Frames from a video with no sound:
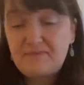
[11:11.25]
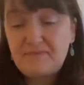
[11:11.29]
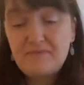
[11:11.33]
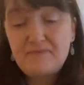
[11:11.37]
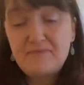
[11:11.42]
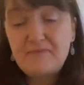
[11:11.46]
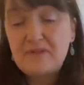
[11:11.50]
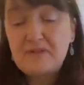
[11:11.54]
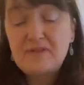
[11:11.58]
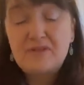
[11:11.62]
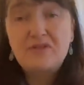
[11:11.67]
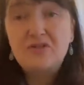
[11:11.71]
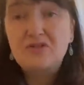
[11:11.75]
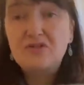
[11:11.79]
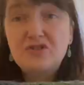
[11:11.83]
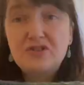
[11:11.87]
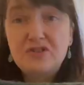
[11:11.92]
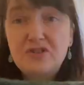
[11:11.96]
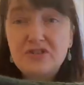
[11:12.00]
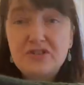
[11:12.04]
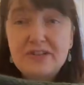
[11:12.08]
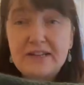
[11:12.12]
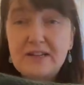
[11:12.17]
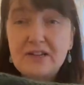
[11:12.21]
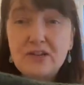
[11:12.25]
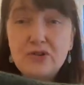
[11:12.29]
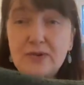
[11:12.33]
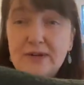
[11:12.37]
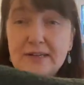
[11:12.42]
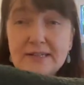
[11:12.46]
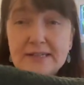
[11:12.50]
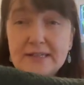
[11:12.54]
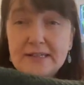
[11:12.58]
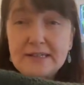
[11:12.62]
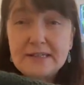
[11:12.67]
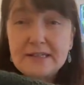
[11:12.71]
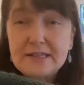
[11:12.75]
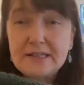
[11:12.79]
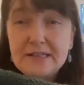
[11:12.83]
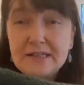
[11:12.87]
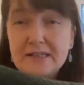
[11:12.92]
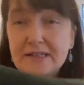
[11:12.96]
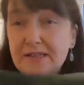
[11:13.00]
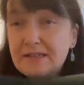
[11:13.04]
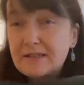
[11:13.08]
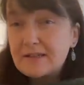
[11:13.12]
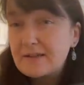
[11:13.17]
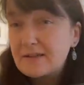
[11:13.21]
I mean, there's
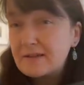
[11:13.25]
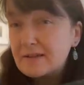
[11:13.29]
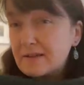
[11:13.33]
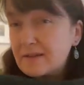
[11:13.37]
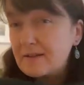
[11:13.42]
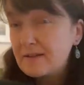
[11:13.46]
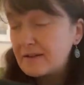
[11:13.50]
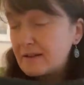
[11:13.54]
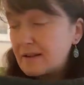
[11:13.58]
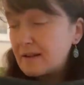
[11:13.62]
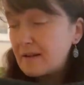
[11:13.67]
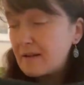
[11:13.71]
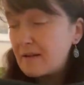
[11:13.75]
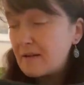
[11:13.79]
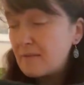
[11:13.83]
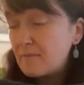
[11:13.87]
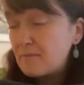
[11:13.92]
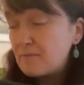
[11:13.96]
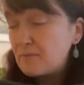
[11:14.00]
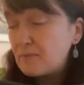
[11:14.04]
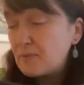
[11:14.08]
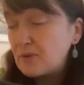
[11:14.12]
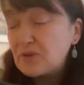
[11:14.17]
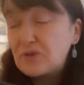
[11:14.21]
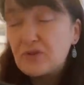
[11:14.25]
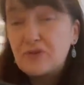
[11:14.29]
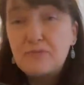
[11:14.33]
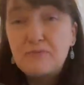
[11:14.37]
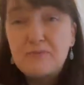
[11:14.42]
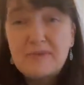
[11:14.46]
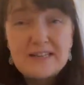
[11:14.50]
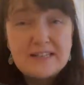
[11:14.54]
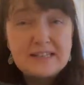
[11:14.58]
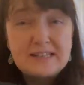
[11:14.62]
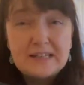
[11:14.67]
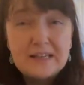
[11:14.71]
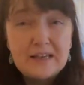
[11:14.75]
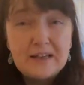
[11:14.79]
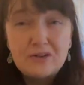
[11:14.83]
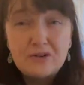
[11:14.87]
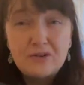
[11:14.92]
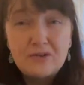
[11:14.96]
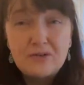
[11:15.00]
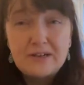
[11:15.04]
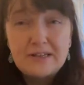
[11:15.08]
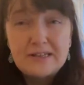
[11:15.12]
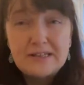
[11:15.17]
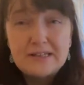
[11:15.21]
increases, but they're basic
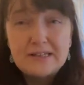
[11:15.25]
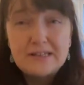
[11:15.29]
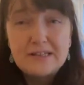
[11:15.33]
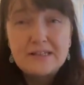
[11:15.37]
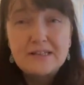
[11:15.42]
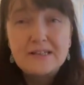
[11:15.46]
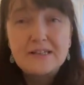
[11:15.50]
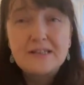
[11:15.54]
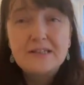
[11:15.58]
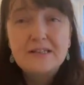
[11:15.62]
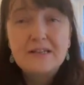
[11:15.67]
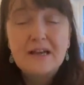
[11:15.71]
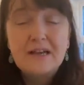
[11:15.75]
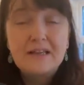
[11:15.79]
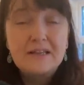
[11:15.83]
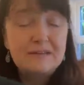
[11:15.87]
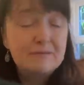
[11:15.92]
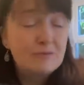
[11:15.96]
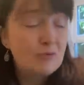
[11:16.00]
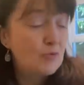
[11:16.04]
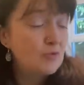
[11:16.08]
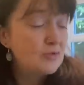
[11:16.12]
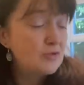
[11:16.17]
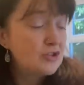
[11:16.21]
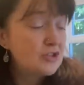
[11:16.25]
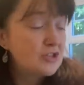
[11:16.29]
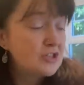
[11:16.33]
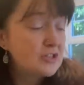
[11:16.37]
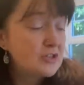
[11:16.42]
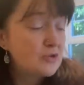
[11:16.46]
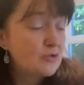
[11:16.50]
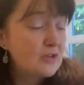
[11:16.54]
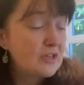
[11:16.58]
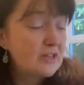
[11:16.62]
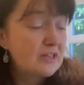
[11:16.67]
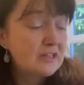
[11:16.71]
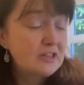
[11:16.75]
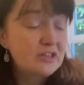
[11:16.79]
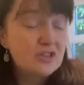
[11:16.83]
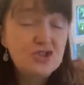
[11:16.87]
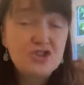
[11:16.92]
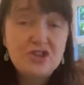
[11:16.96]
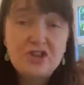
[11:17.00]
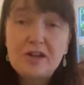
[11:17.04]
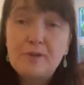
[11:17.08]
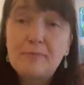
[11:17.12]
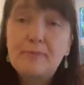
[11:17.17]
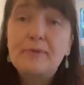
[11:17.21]
increases at the moment, just creating the
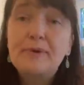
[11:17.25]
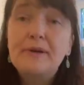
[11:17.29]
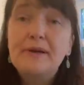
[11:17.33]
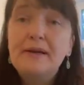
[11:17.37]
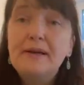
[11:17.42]
shape.